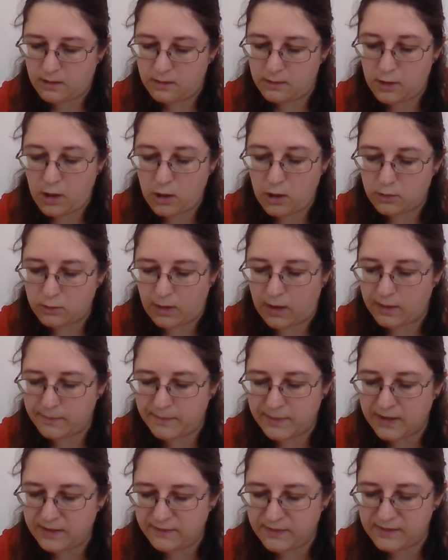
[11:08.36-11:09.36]
"No, I
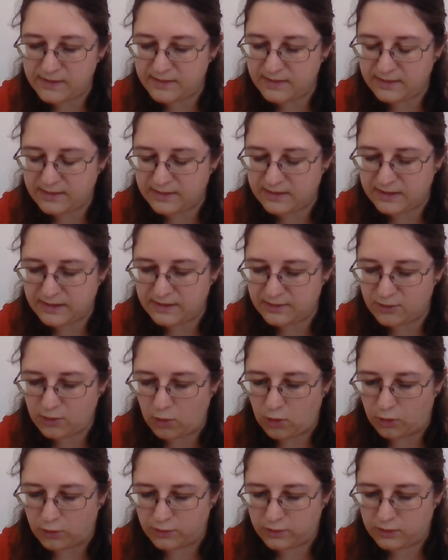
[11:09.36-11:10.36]
believe he certainly does
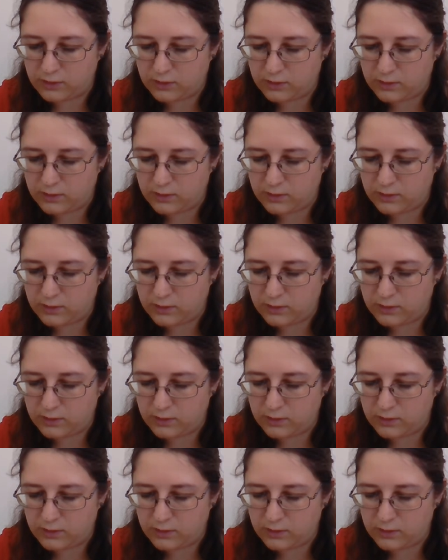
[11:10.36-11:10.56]
not."